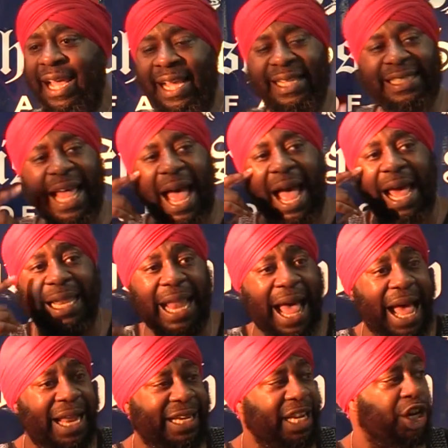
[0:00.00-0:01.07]
He said,
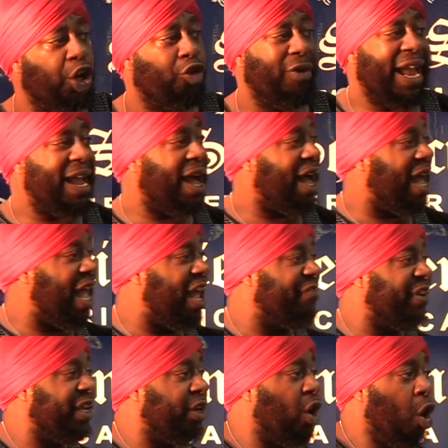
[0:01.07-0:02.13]
Allah didn't create a
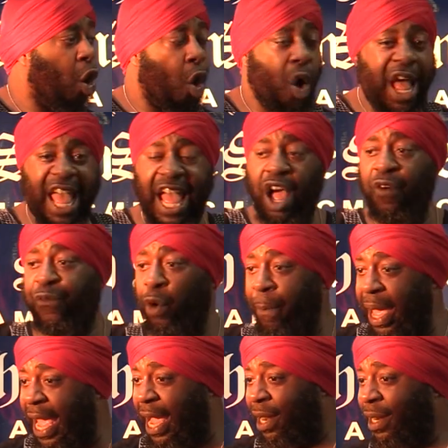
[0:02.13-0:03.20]
heaven or hell for
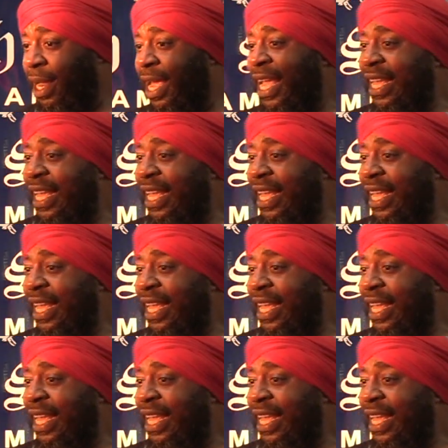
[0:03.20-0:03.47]
man.